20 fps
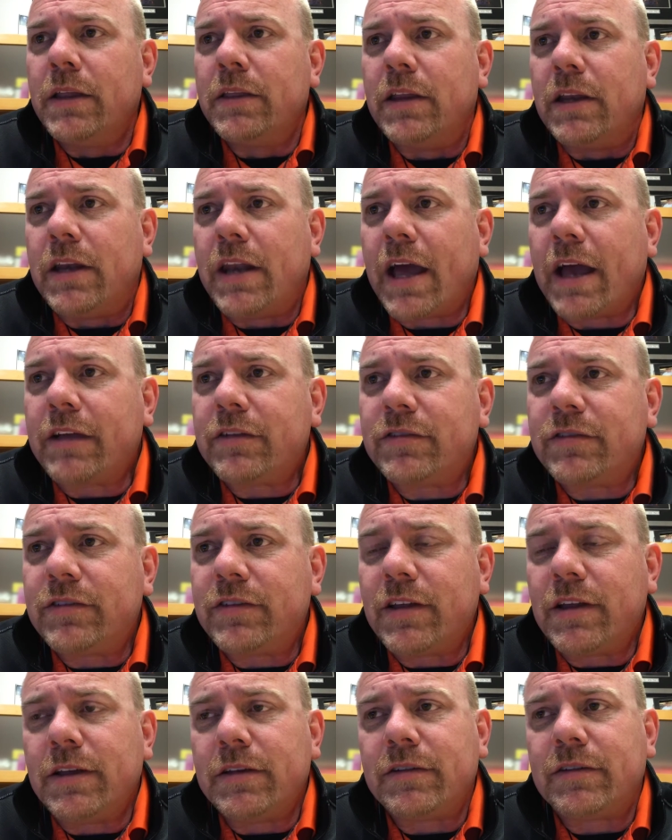The
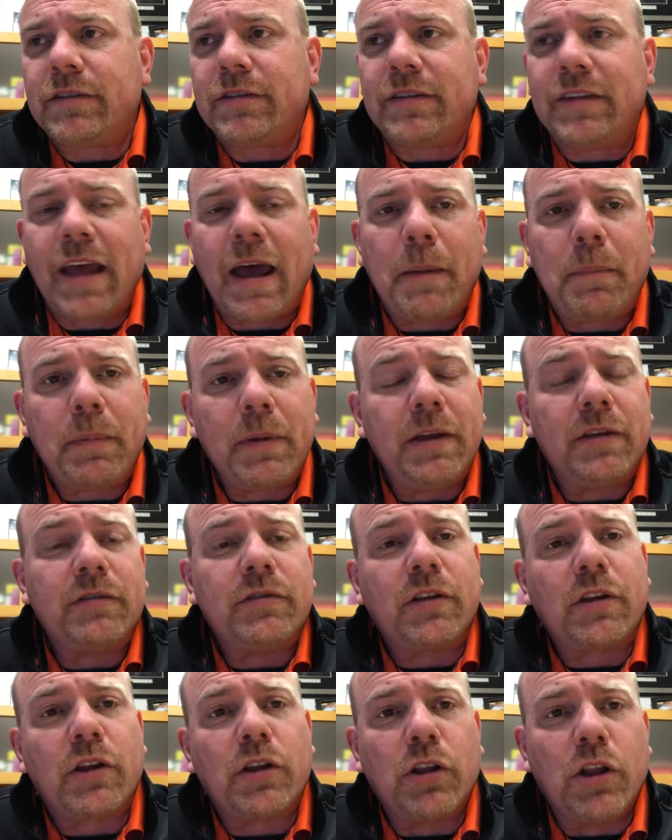next step is
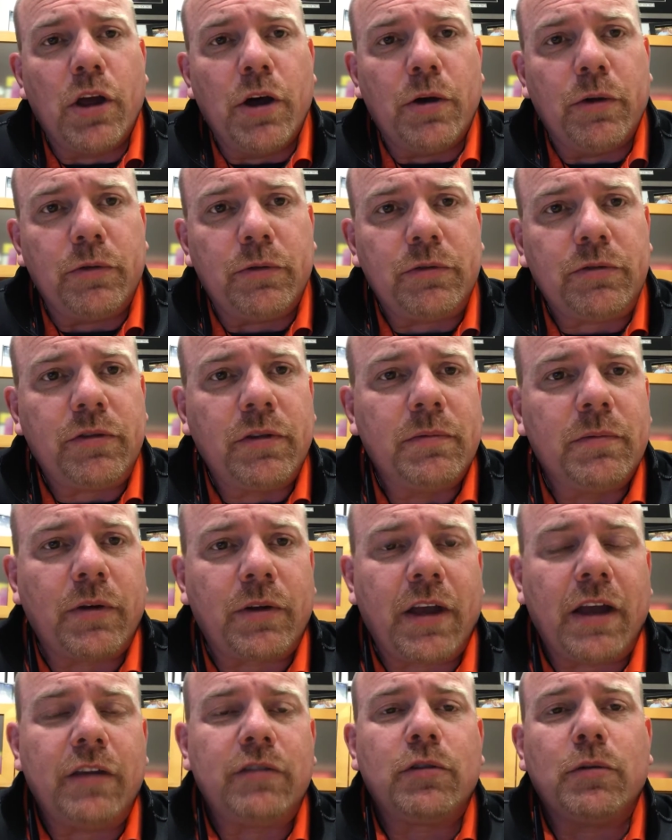the close.
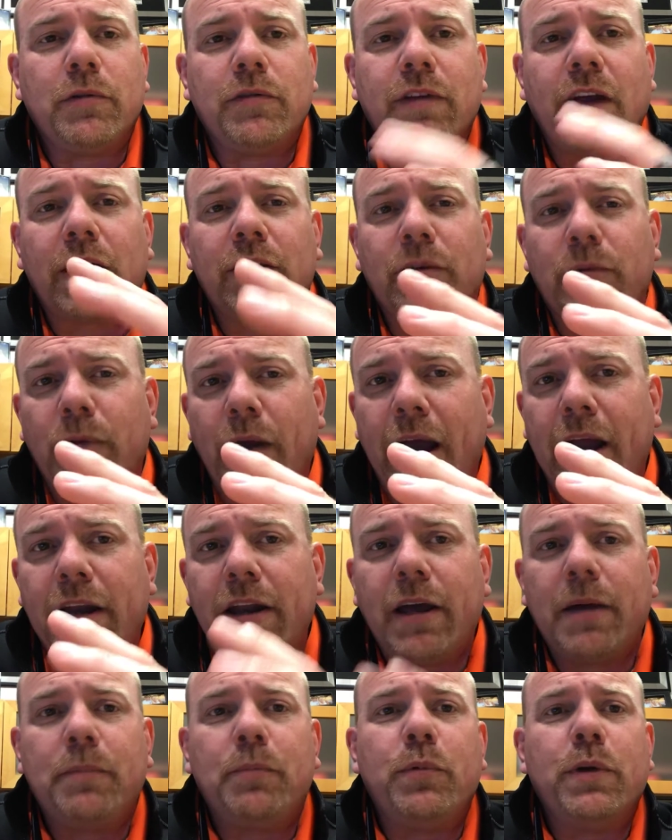Okay, so we've got the
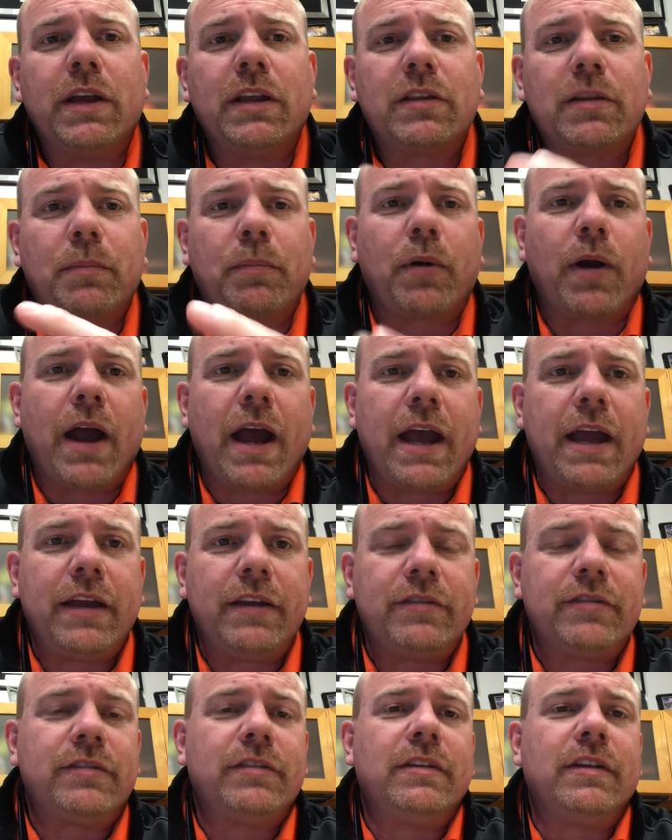write-up, we get the
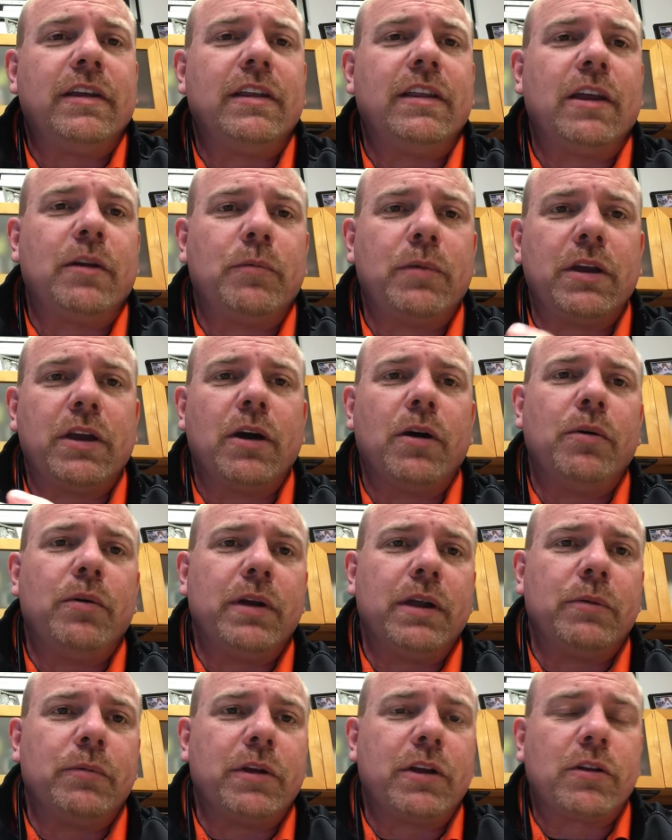price, and then we go
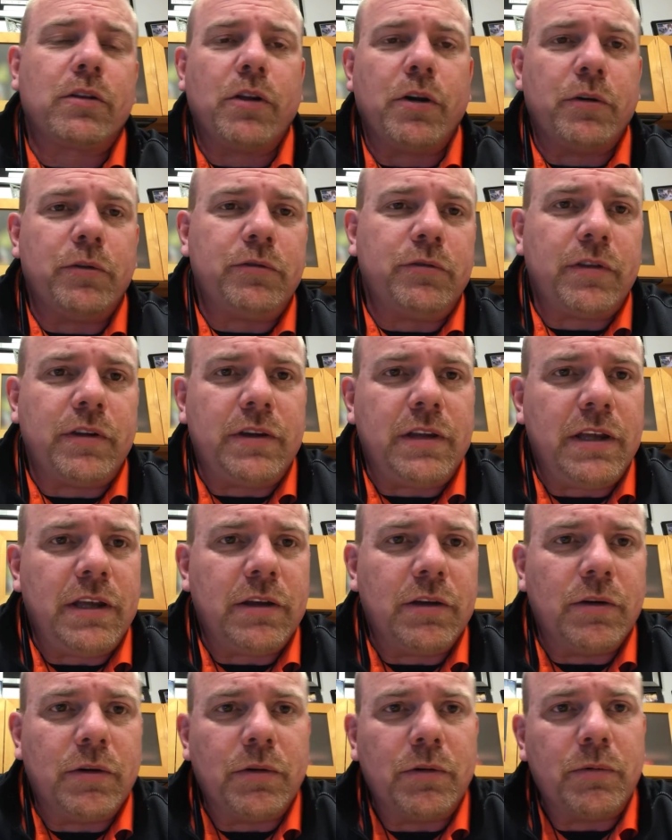and we close the
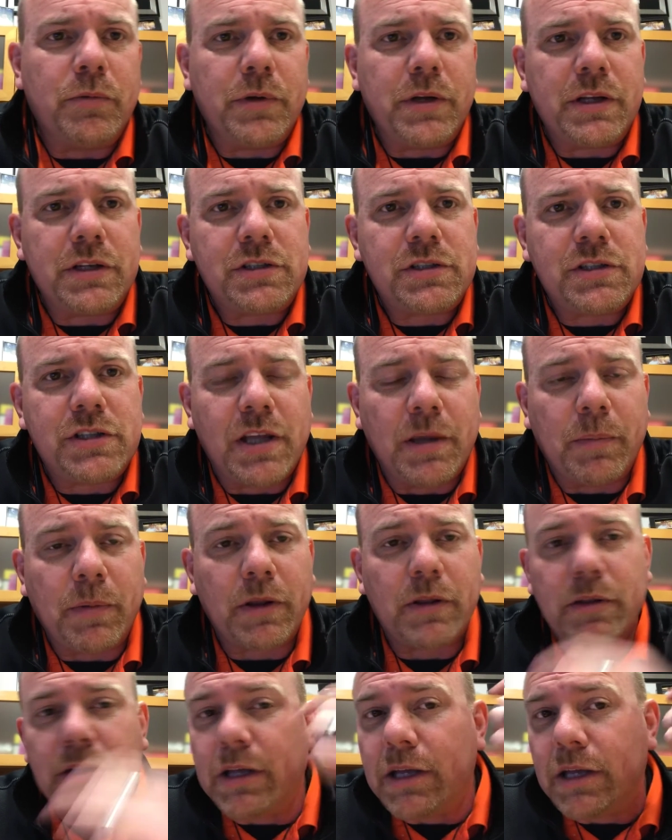deal, which
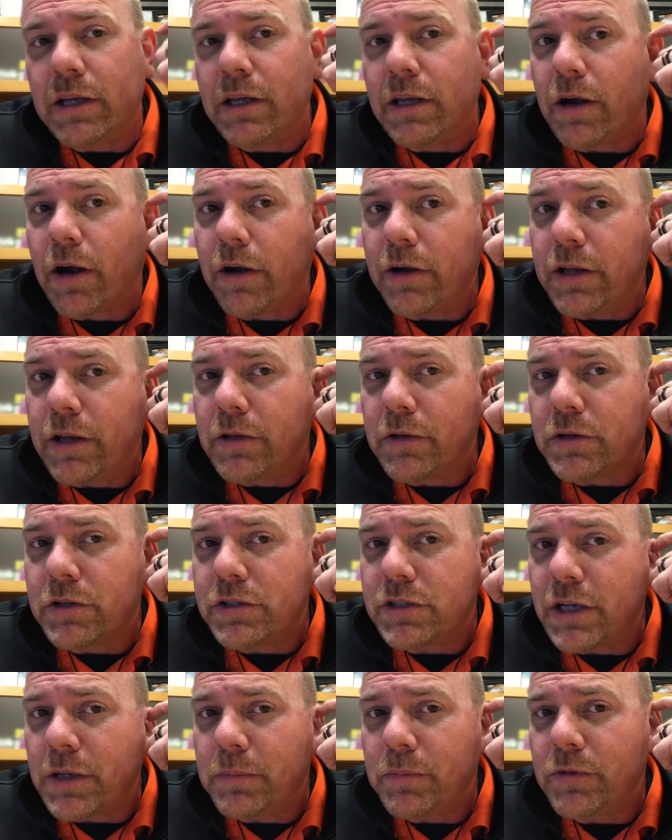typically in our
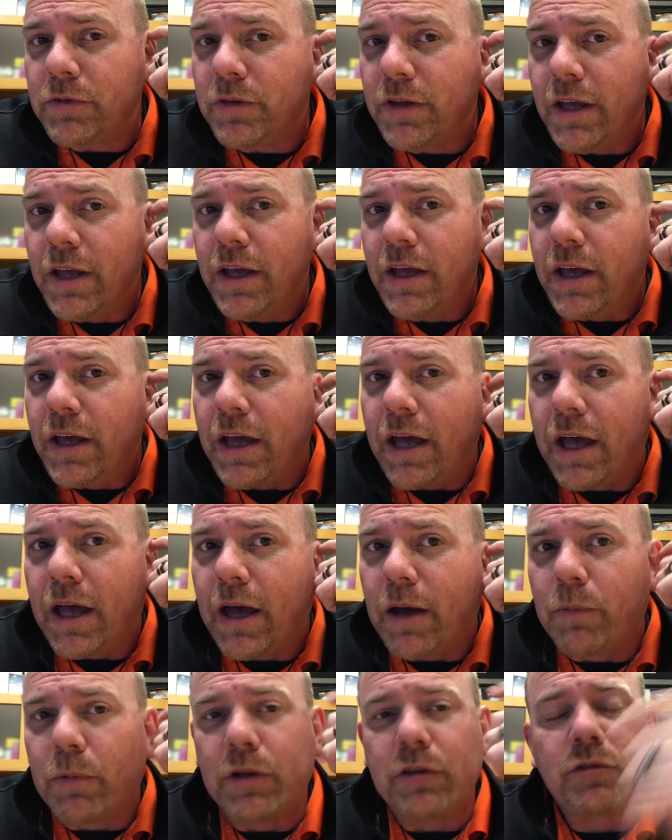dealerships,
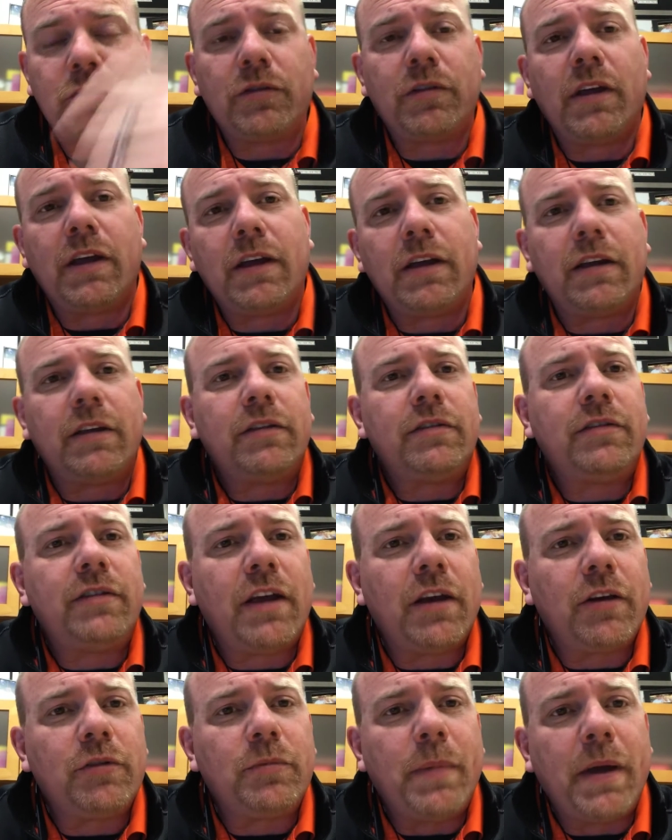once the
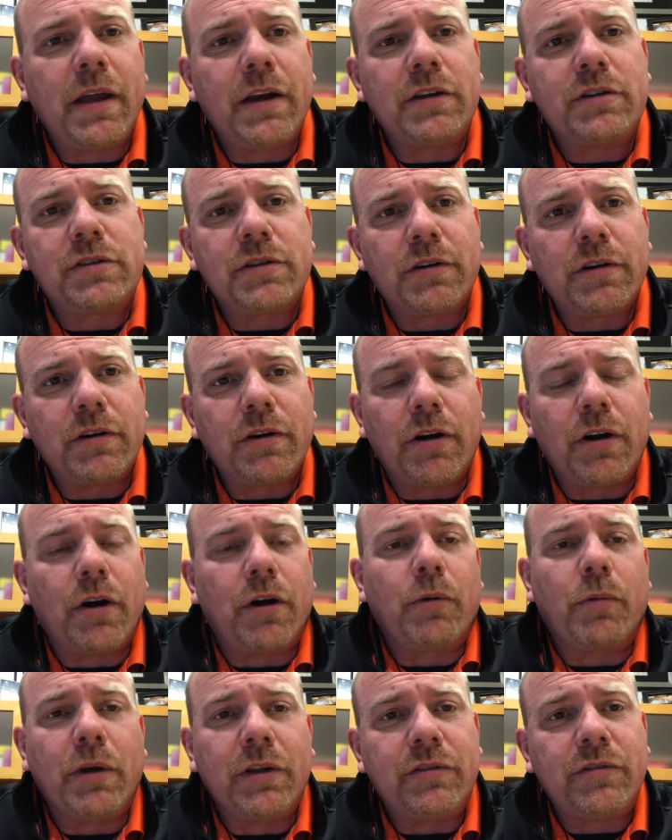sales manager
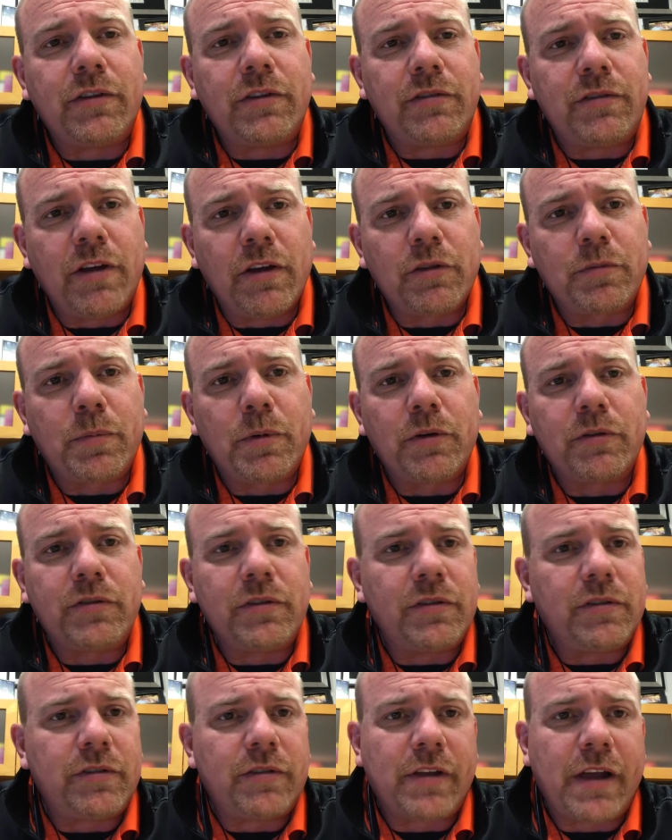or once the
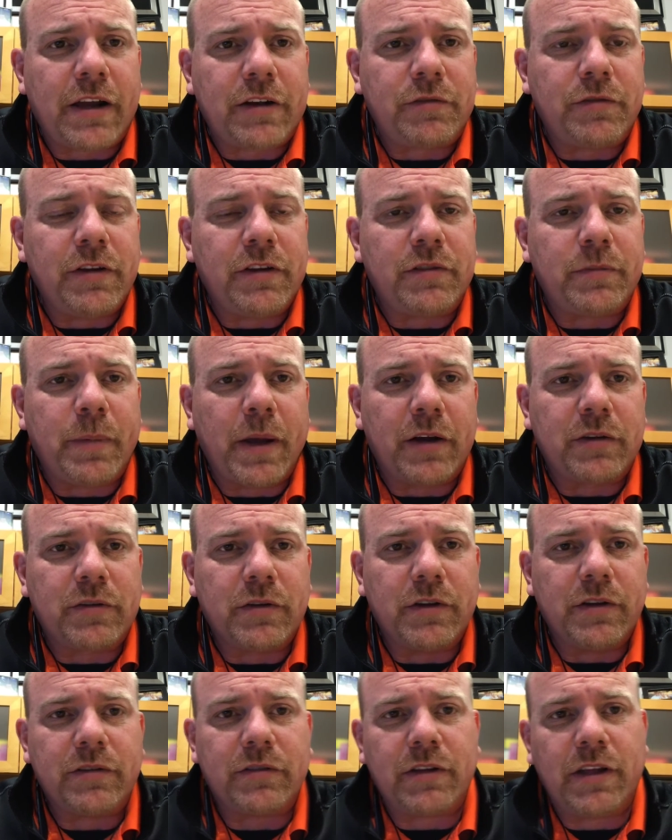salesperson / fit
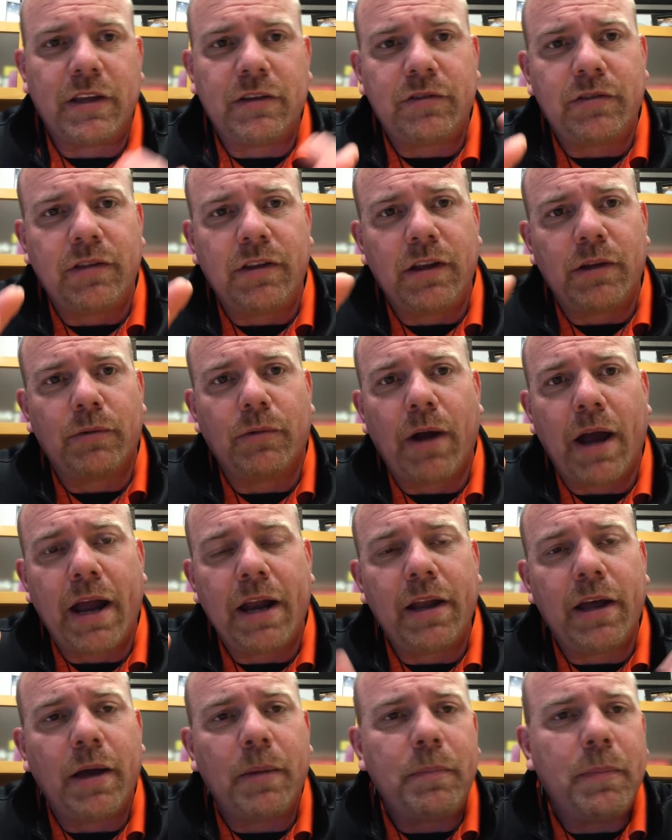specialist gets the
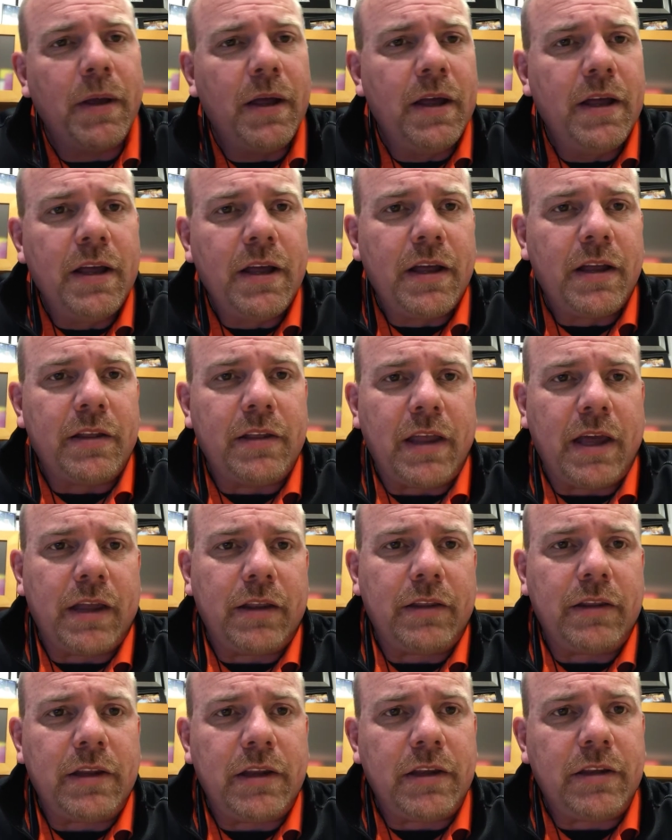write-up,
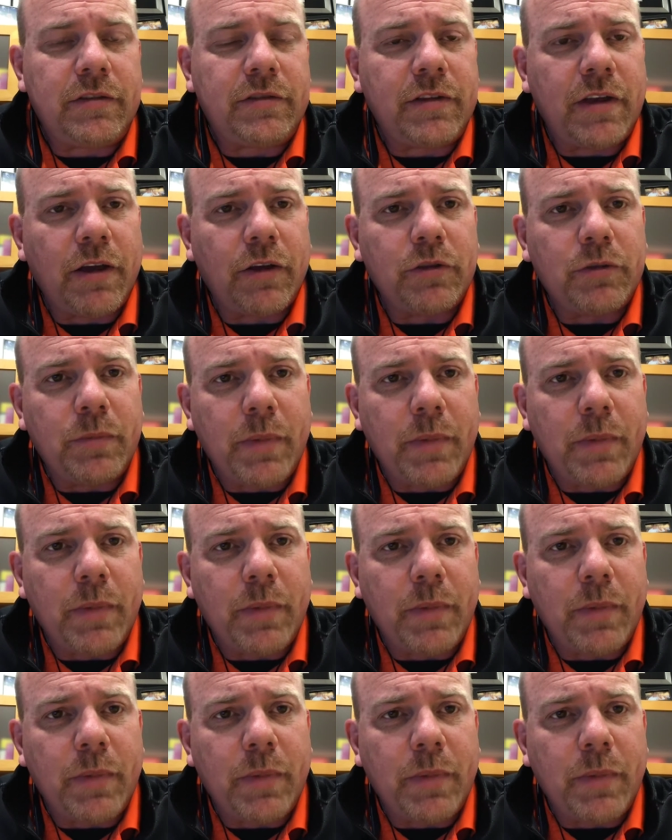then the sales